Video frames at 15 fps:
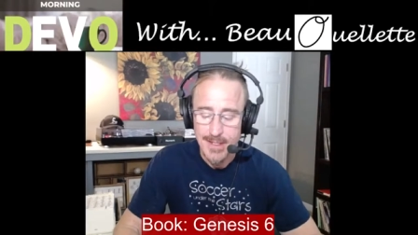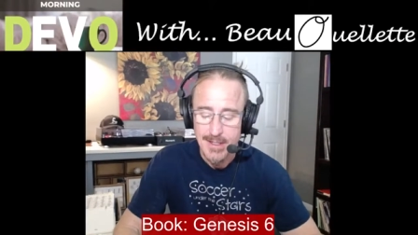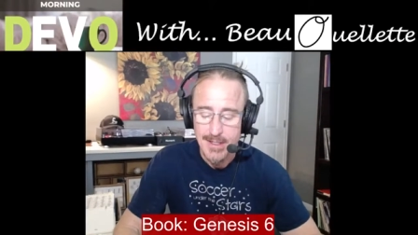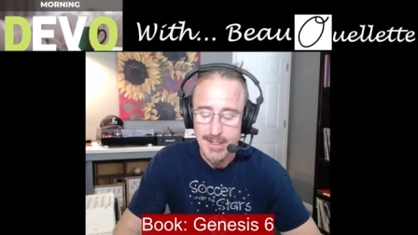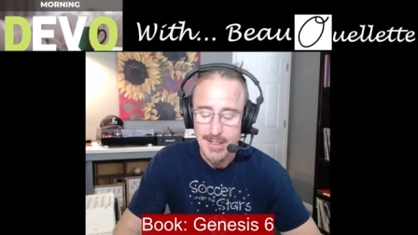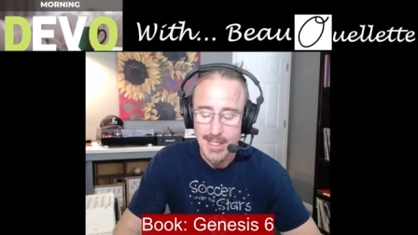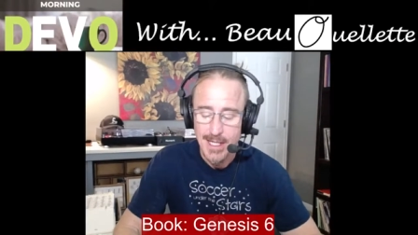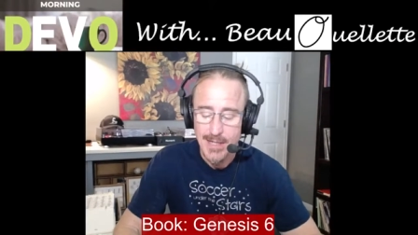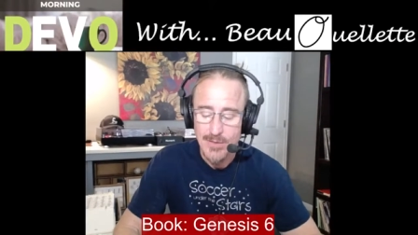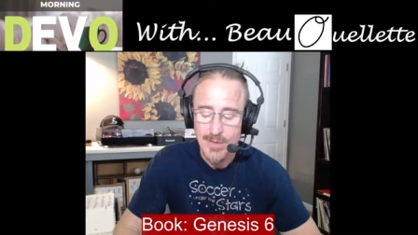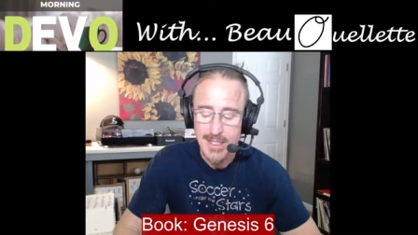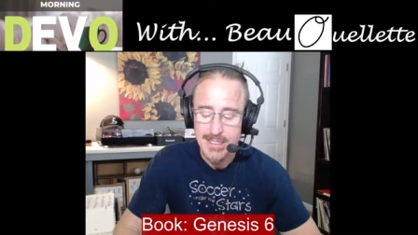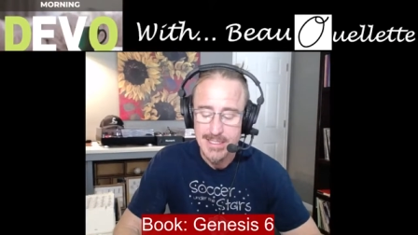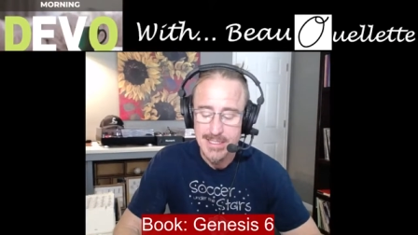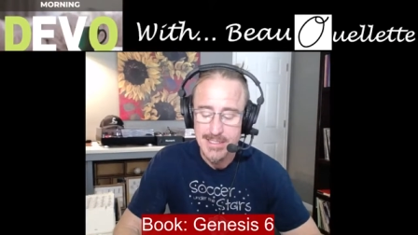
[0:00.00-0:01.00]

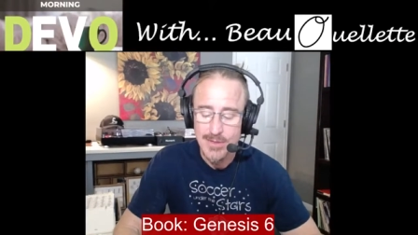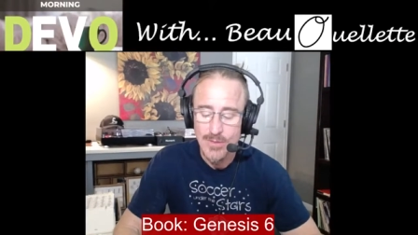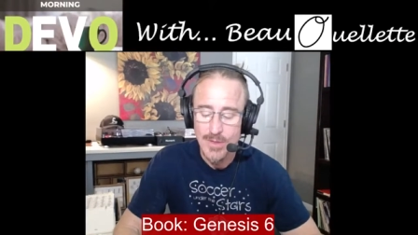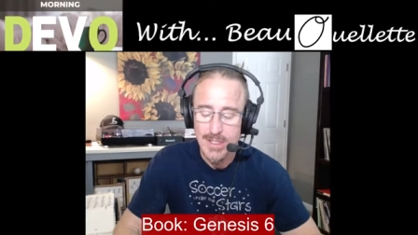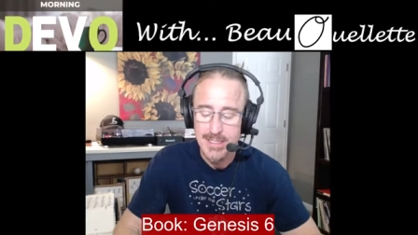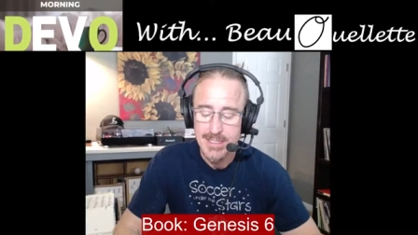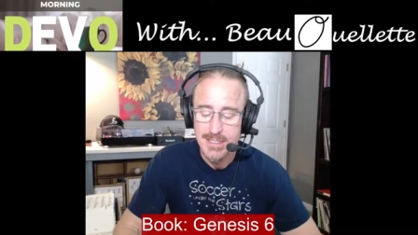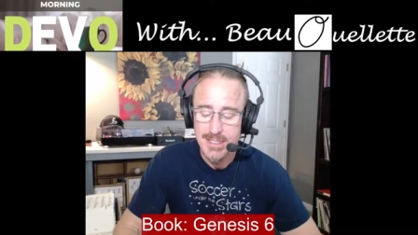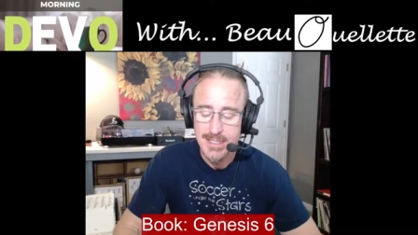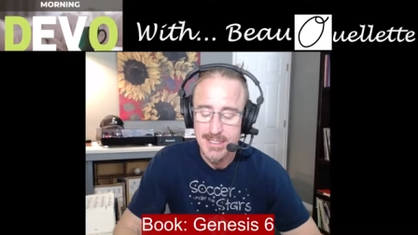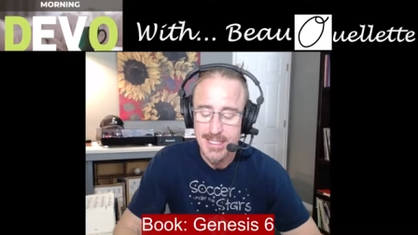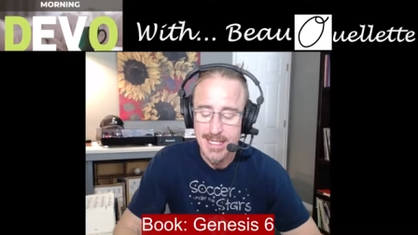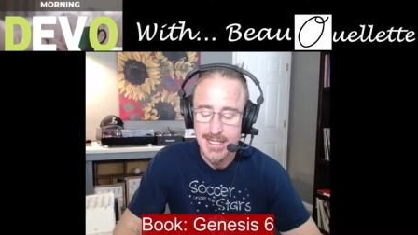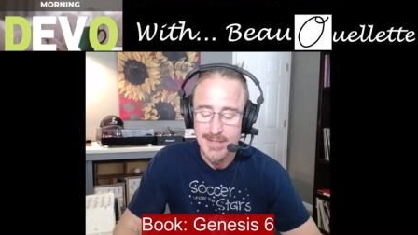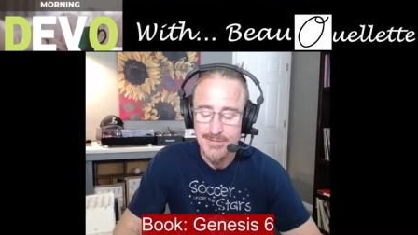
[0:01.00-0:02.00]
Likewise, as it was in the
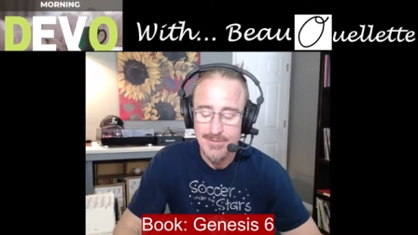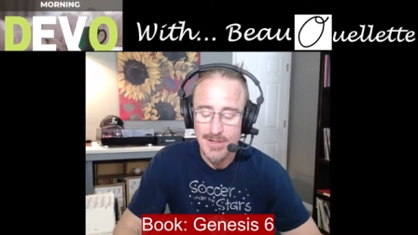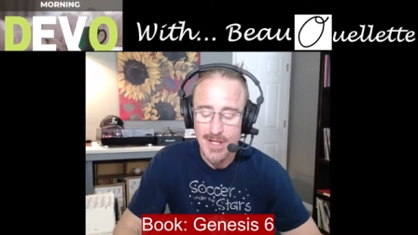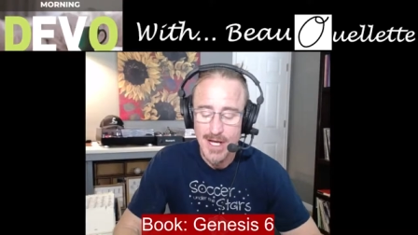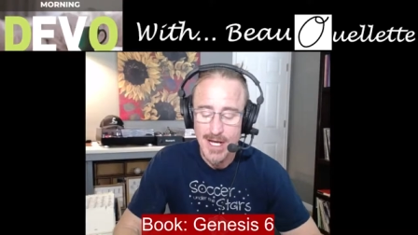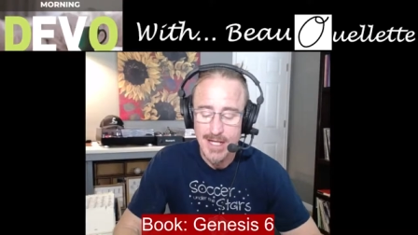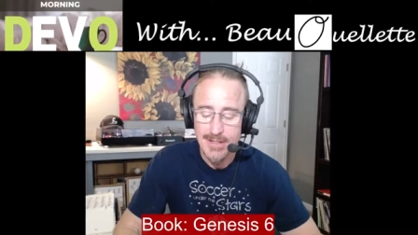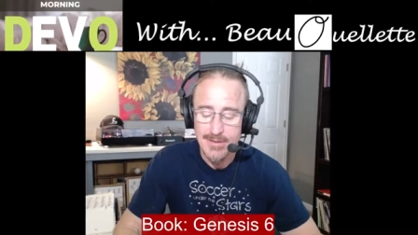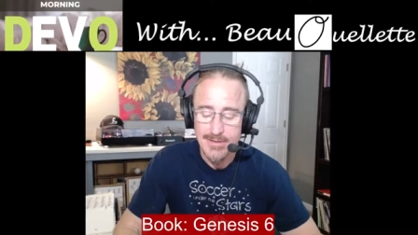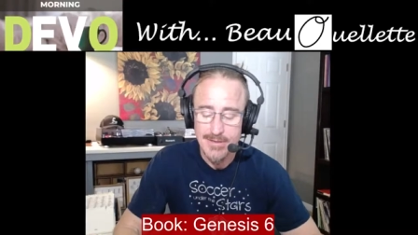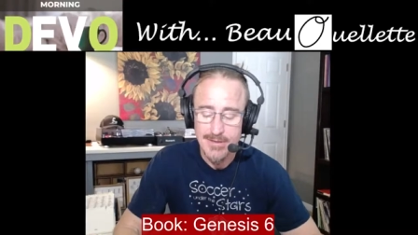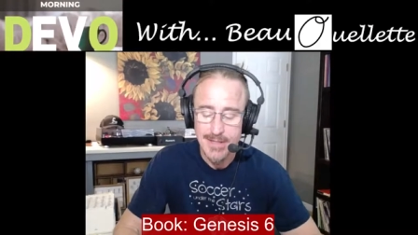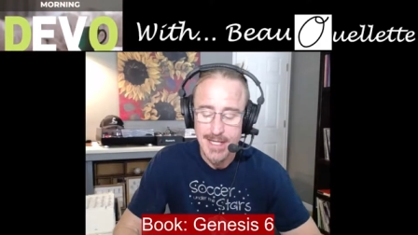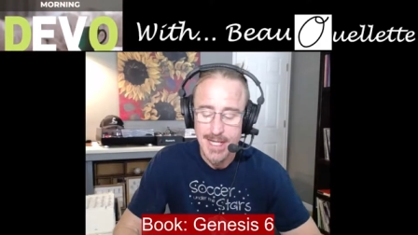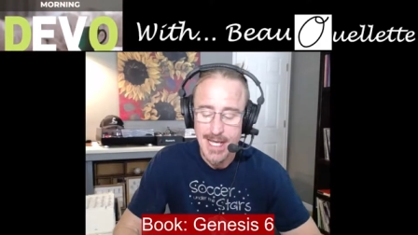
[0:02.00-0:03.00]
day of Lot,
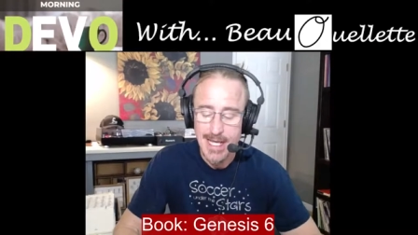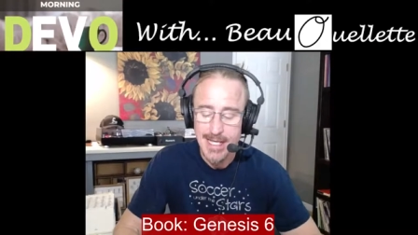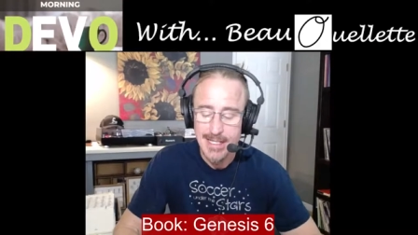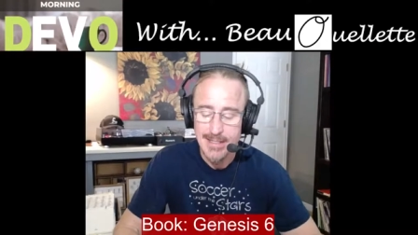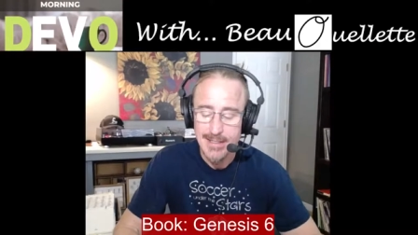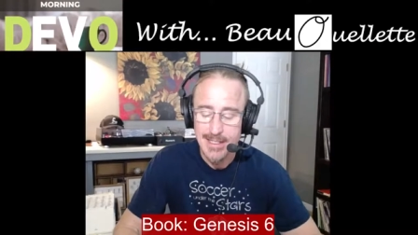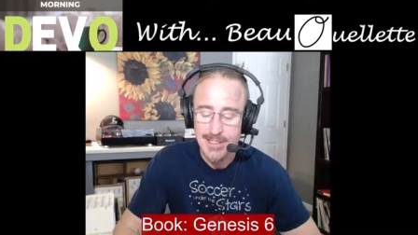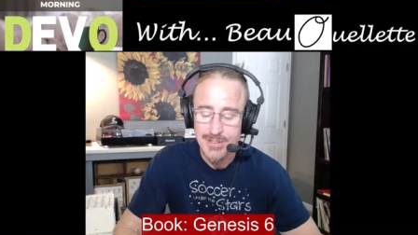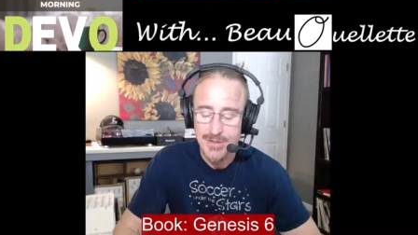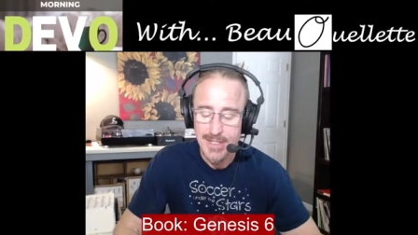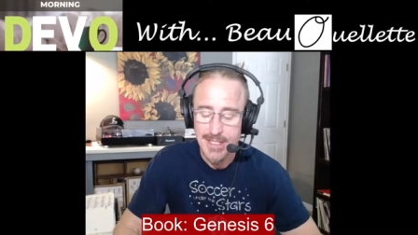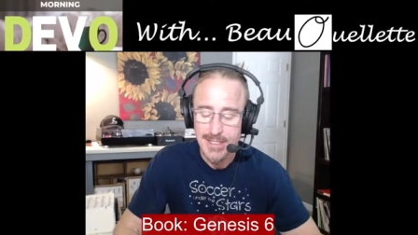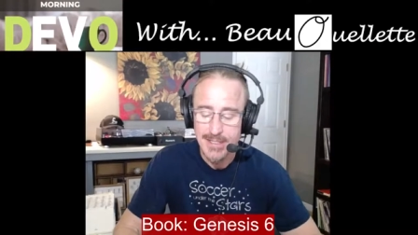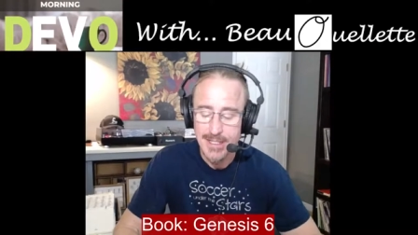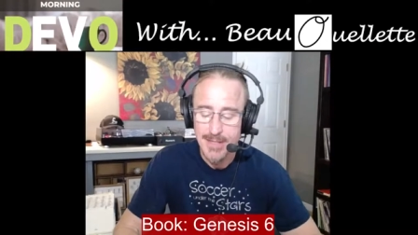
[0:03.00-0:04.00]
they ate, they
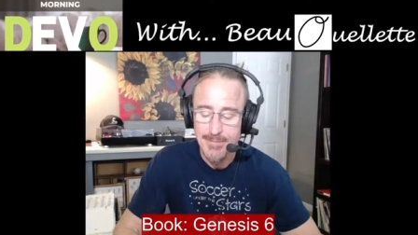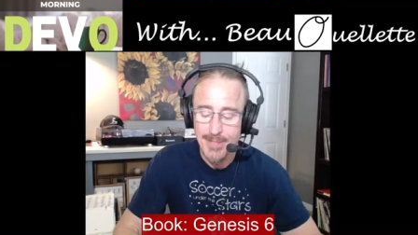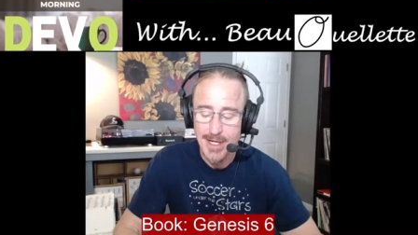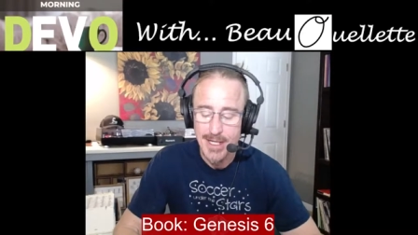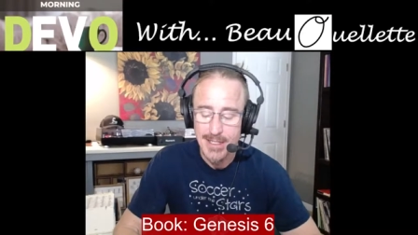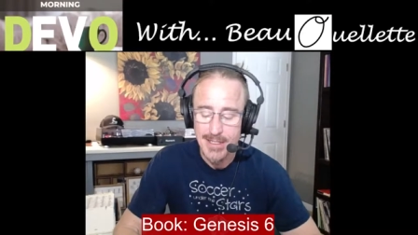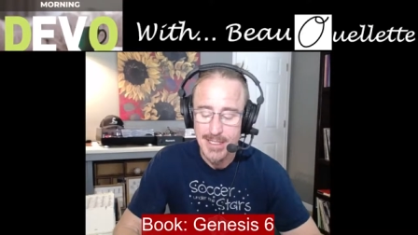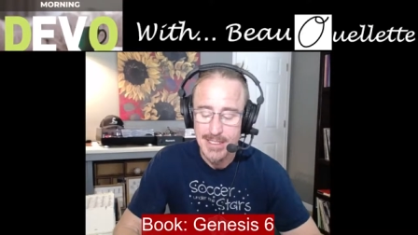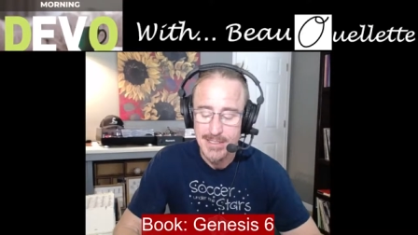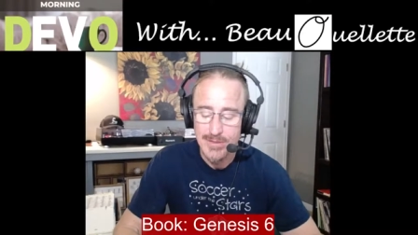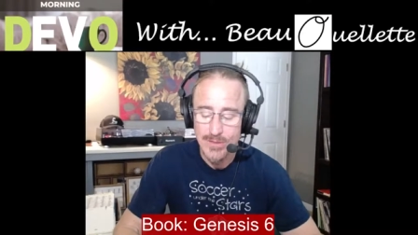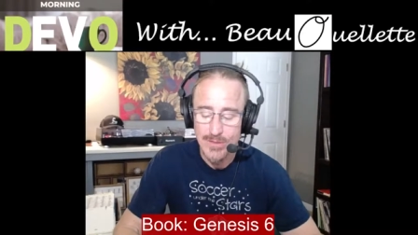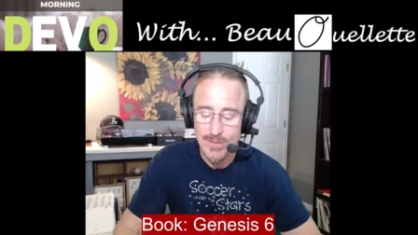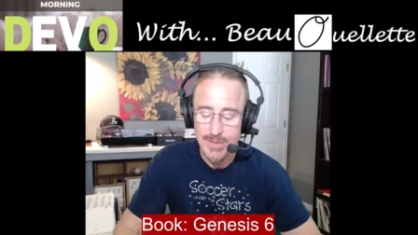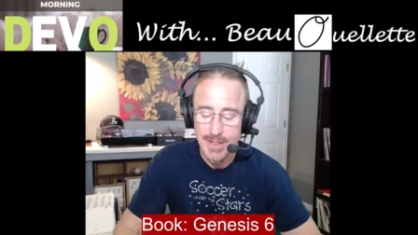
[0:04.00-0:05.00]
drank, they bought, they
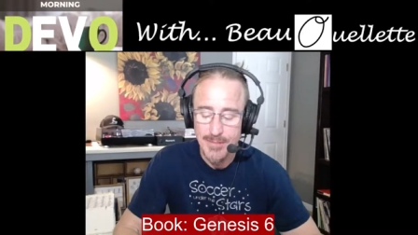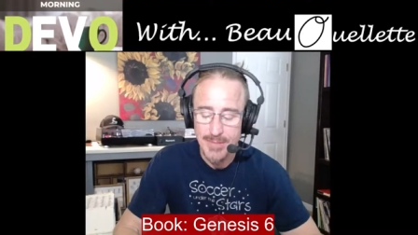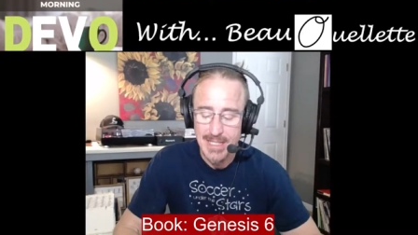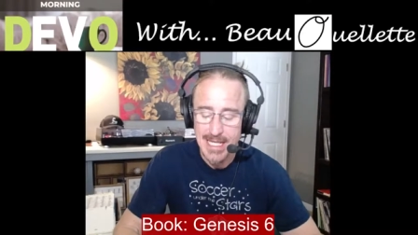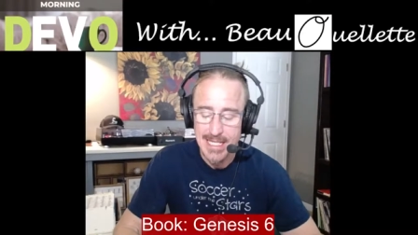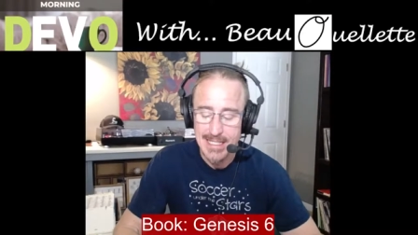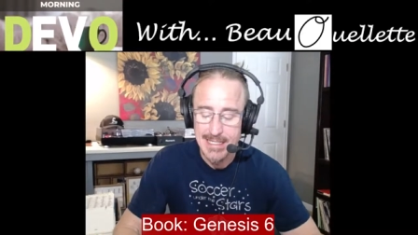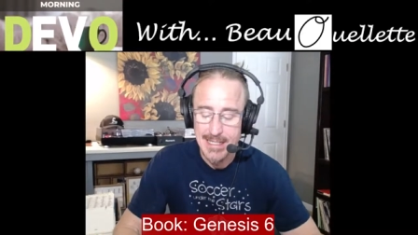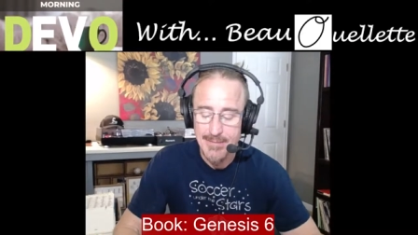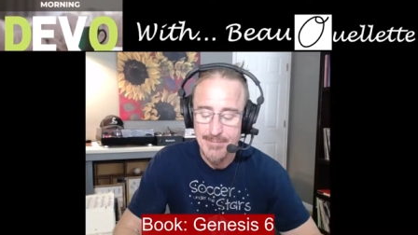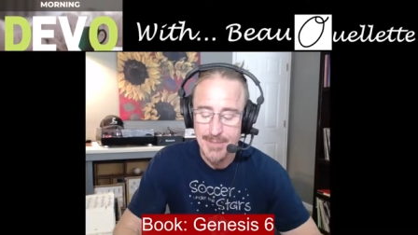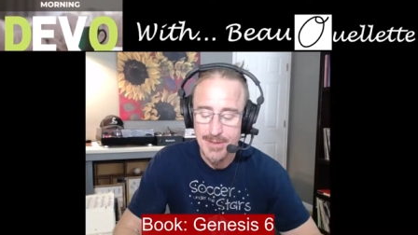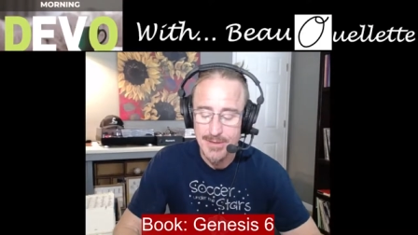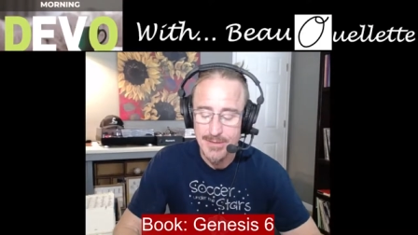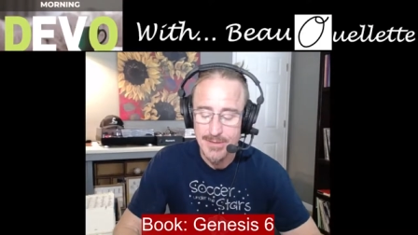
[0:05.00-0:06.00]
sold, they planted, they
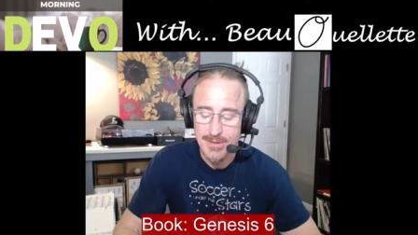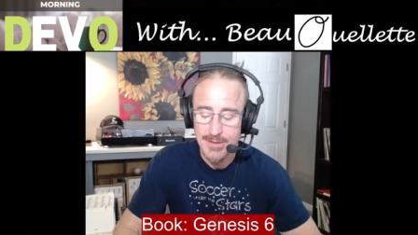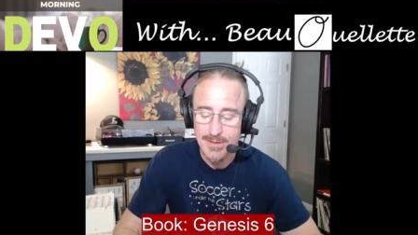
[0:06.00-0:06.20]
built,